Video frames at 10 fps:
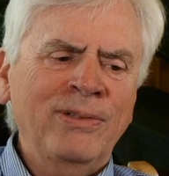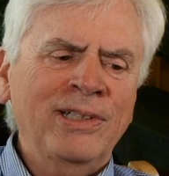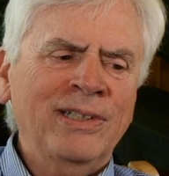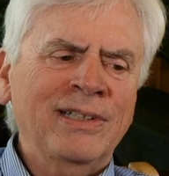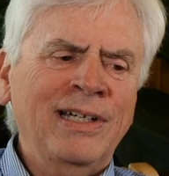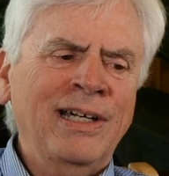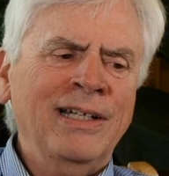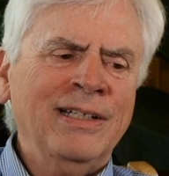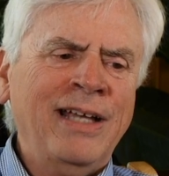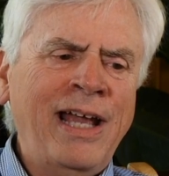with
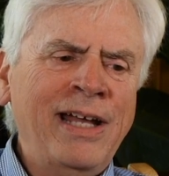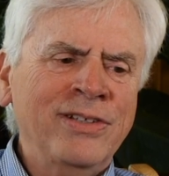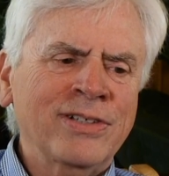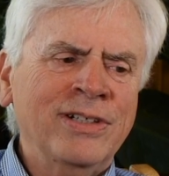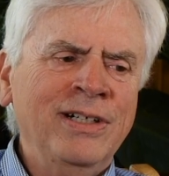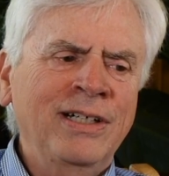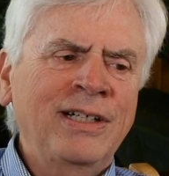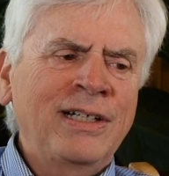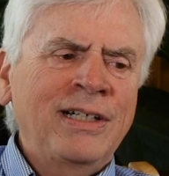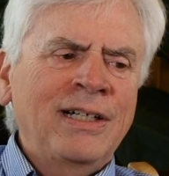cancer
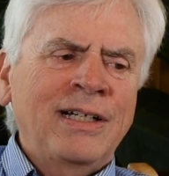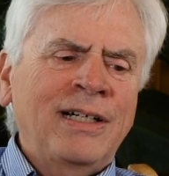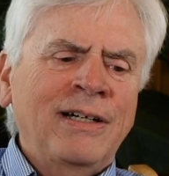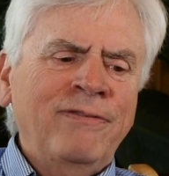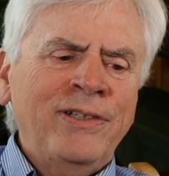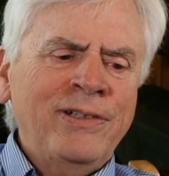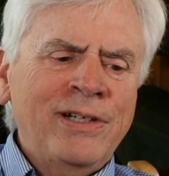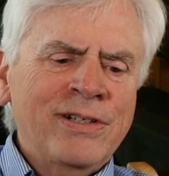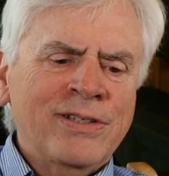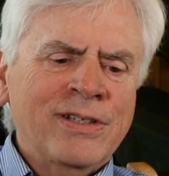a few
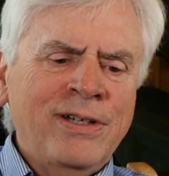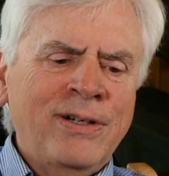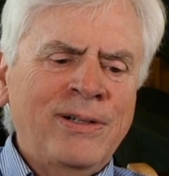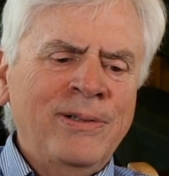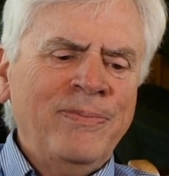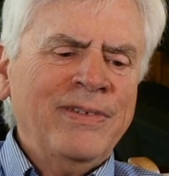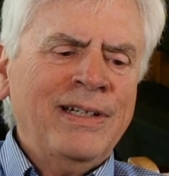years ago.